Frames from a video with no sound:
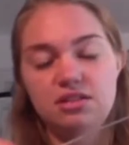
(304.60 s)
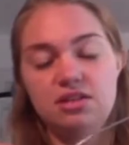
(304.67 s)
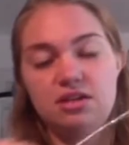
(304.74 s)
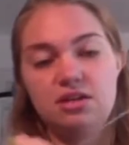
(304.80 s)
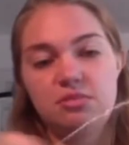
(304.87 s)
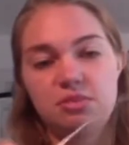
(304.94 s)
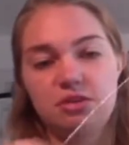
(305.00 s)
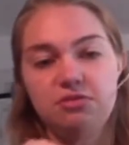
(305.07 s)

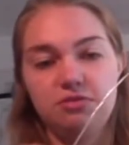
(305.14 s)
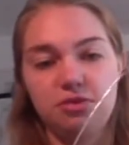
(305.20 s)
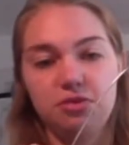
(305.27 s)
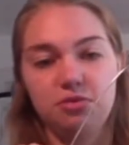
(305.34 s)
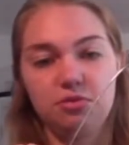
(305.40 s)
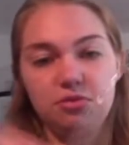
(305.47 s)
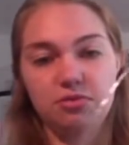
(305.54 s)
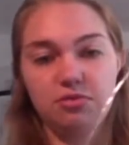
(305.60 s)
bit of
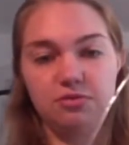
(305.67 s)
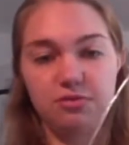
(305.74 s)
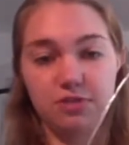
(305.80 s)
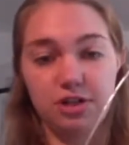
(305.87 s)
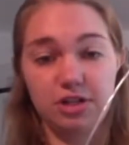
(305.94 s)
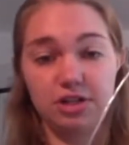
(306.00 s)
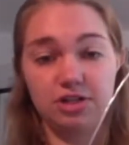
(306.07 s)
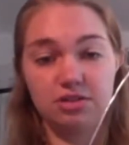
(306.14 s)
room
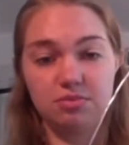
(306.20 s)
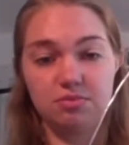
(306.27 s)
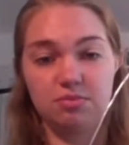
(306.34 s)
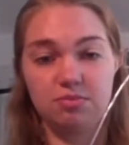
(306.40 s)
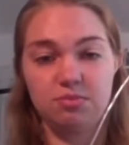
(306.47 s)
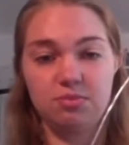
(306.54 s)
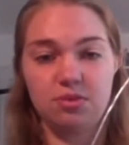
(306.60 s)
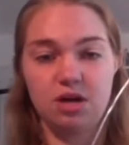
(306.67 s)
for
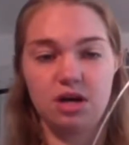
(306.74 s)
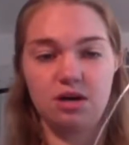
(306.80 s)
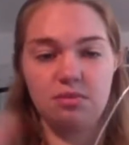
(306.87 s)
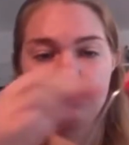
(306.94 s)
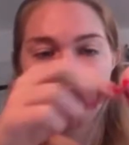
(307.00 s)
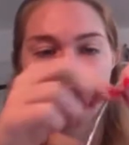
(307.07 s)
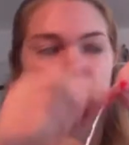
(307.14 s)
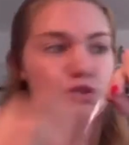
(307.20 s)

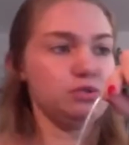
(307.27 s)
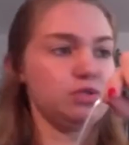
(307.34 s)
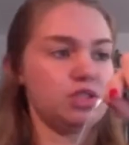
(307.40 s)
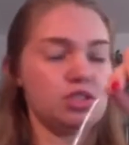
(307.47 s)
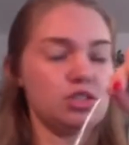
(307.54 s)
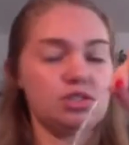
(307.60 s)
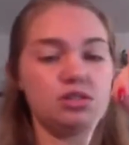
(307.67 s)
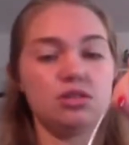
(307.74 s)

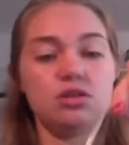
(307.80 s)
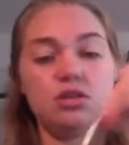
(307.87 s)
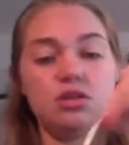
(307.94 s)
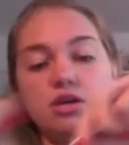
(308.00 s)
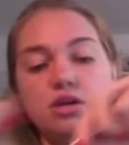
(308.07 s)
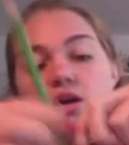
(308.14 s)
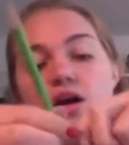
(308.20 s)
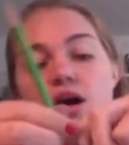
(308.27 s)
roots,
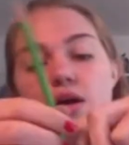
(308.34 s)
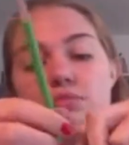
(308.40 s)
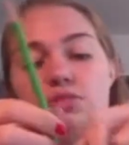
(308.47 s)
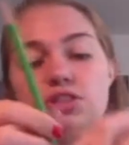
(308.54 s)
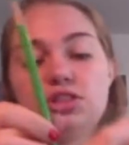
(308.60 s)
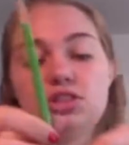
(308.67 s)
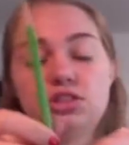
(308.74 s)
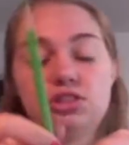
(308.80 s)
I'm
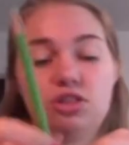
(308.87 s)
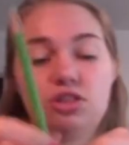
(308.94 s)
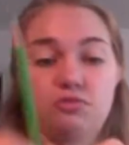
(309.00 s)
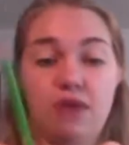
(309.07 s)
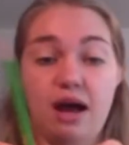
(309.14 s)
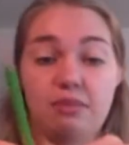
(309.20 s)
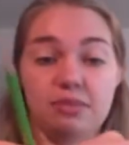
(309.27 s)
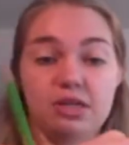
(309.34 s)
just going to start
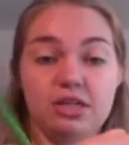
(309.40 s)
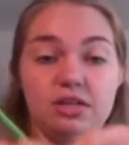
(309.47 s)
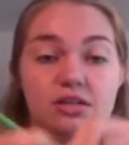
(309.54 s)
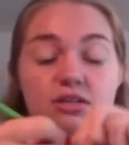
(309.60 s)
wrapping